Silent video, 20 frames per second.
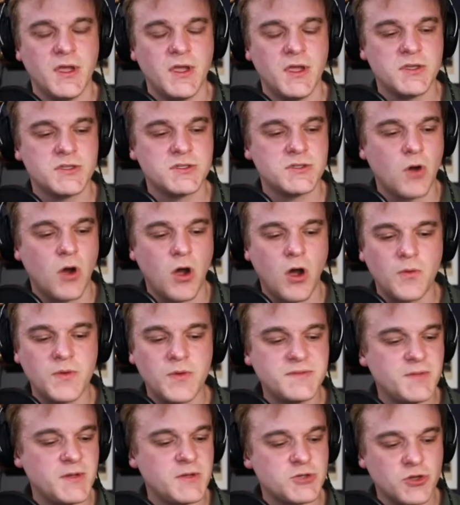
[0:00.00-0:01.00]
So
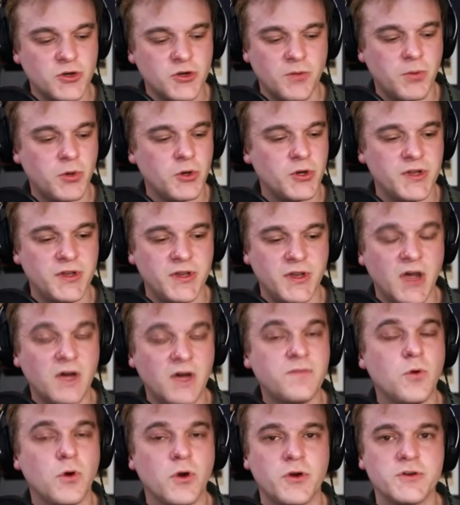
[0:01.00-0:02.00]
always be sure to put
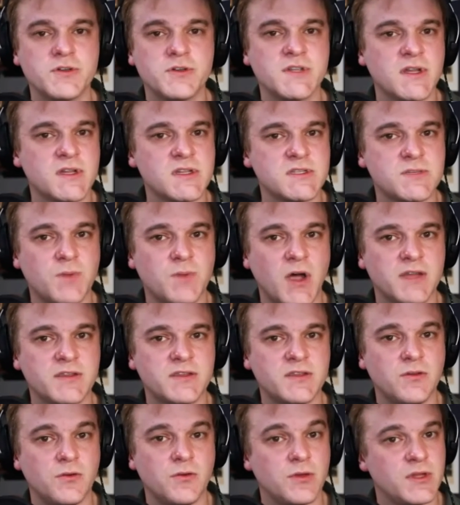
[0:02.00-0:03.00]
enough workers on a spot
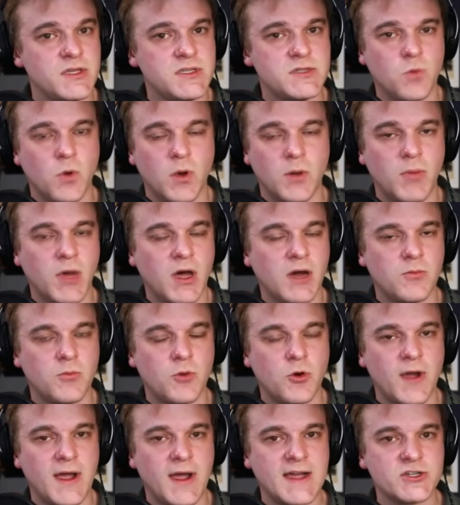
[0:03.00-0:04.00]
to do at least one bottom
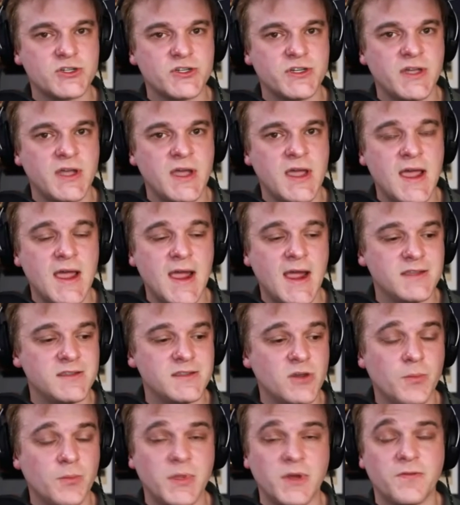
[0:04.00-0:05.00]
row action, and
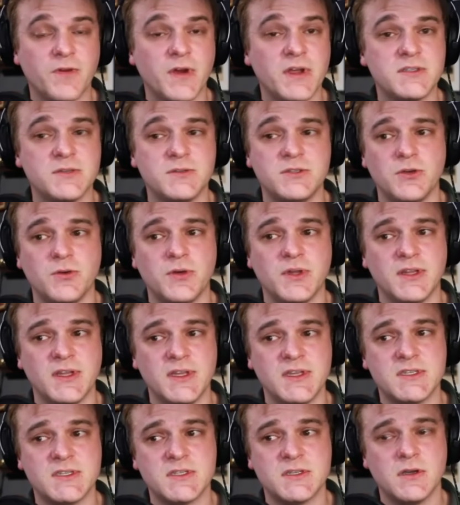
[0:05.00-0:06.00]
don't be afraid to do at
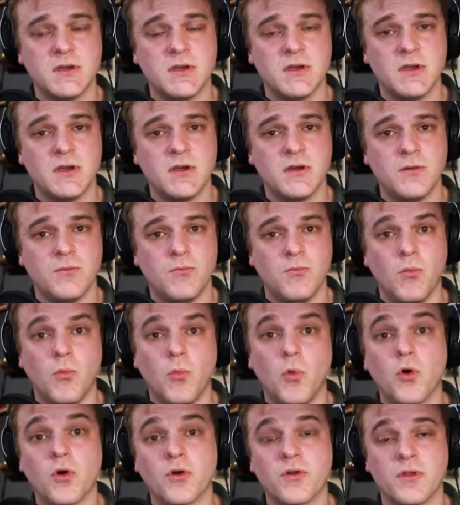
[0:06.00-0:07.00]
least
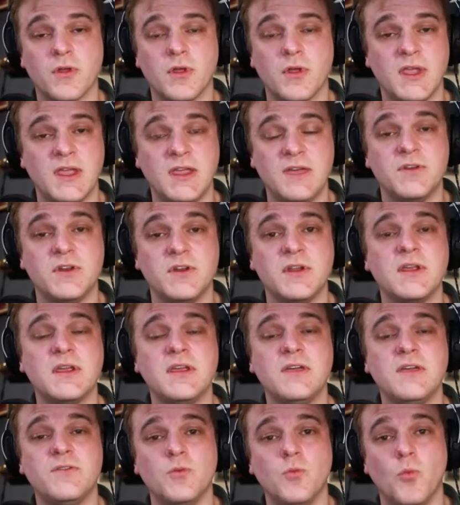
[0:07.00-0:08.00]
more, even
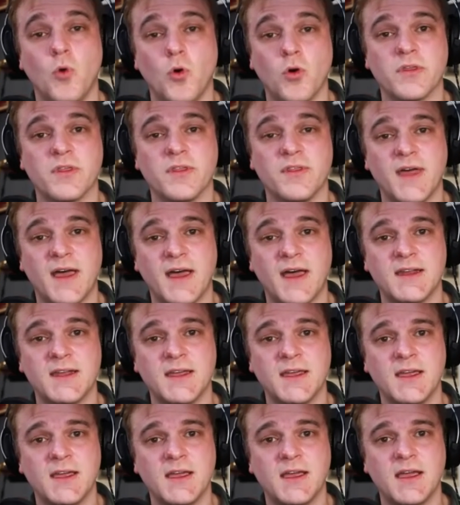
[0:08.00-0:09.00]
even more than that.
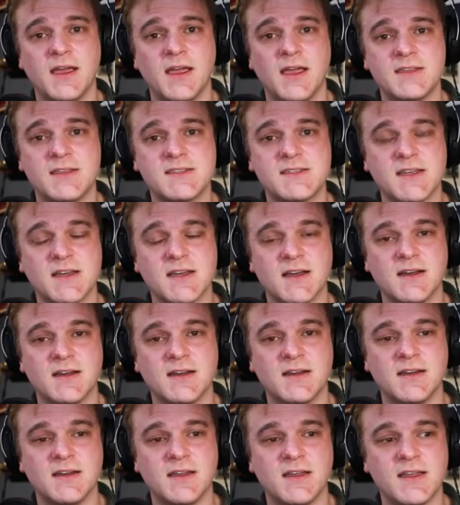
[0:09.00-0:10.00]
It's a
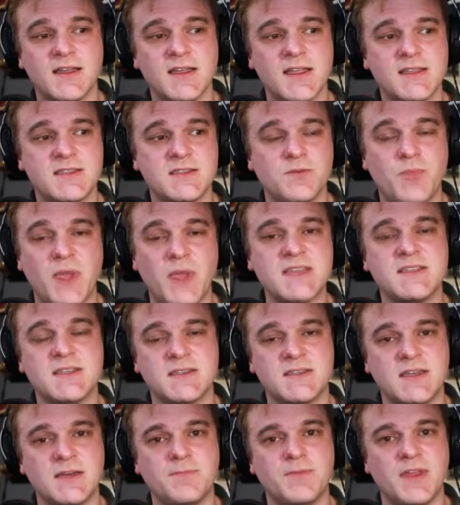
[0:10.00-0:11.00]
it's a basic
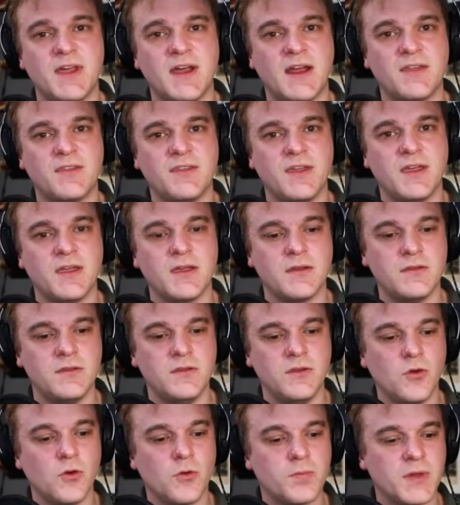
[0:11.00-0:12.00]
tip that I think
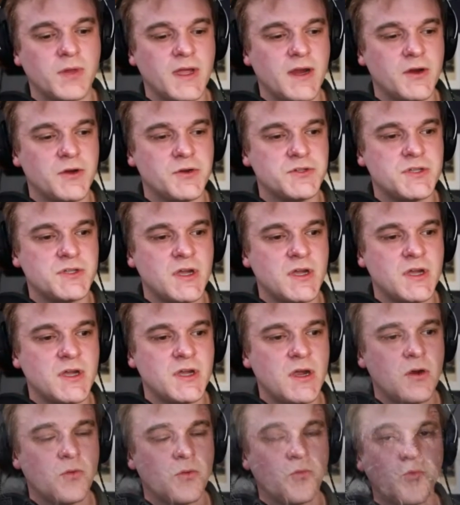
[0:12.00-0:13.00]
newer players
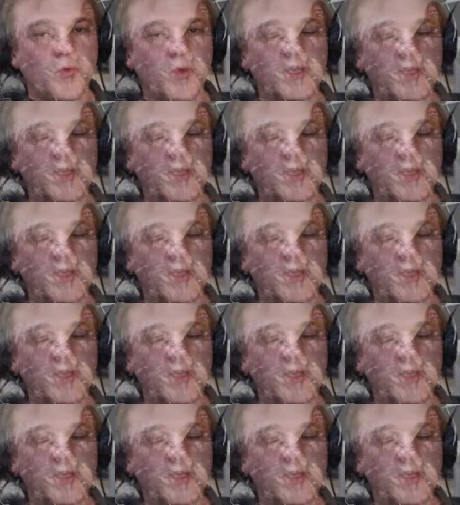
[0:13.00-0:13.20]
really